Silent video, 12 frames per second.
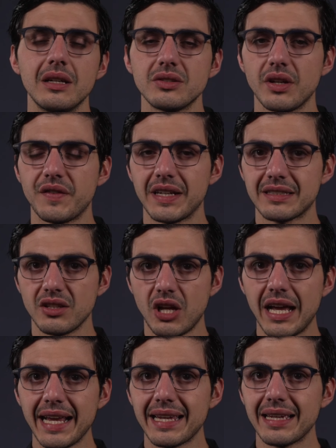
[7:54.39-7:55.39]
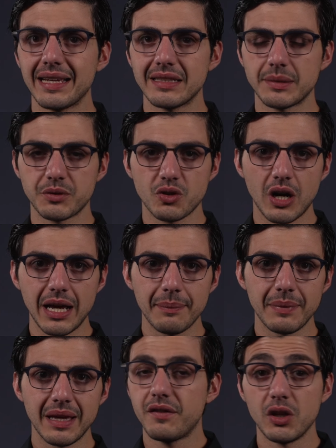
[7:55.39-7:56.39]
Don't forget to like and subscribe,
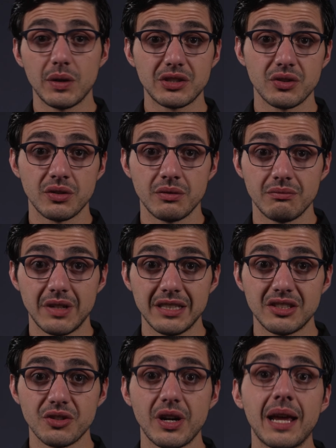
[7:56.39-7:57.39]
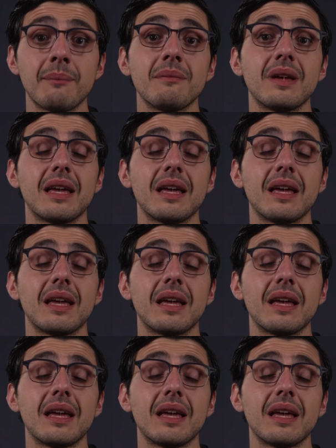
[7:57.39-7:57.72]
follow us on Instagram,